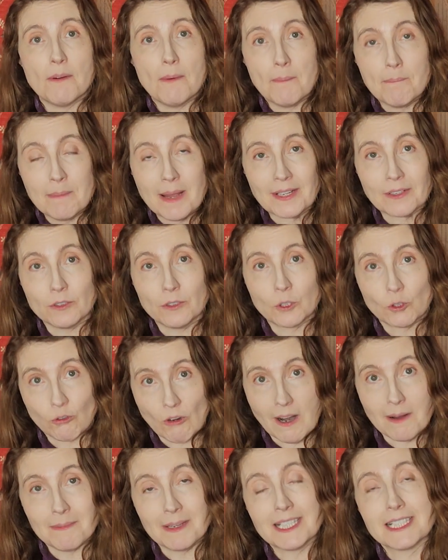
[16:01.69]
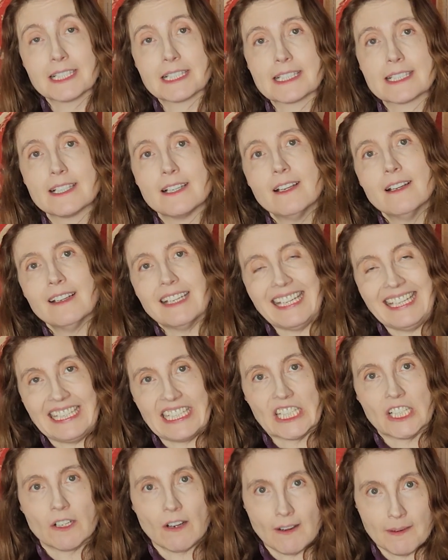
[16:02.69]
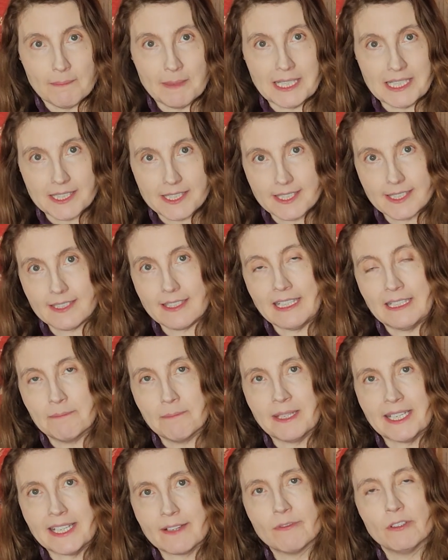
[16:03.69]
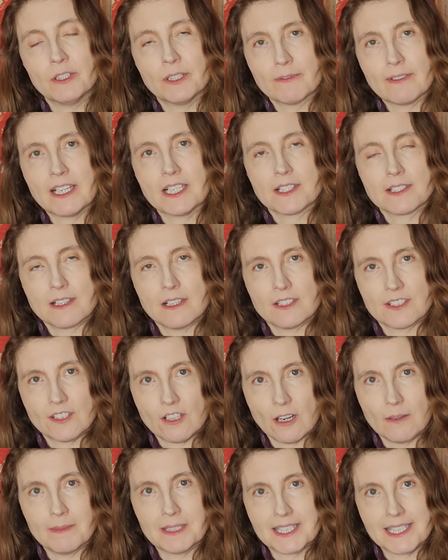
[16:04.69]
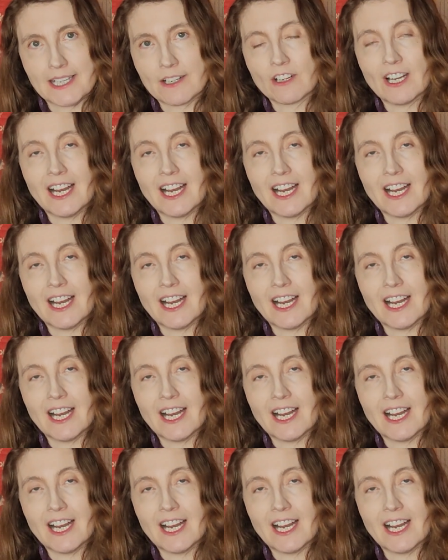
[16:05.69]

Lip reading: metal grommets in garments, in medieval and Renaissance garments that are